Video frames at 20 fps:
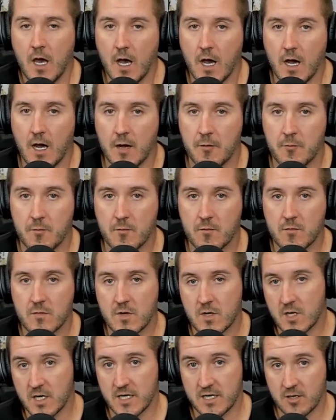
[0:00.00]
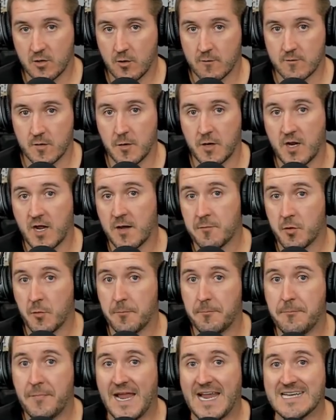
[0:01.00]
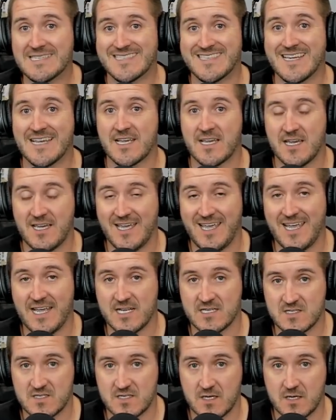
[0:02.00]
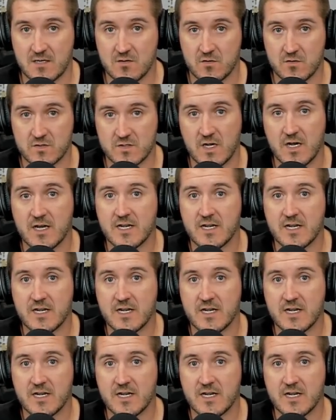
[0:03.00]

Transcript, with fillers: um, gonna go over a couple basic hand signals.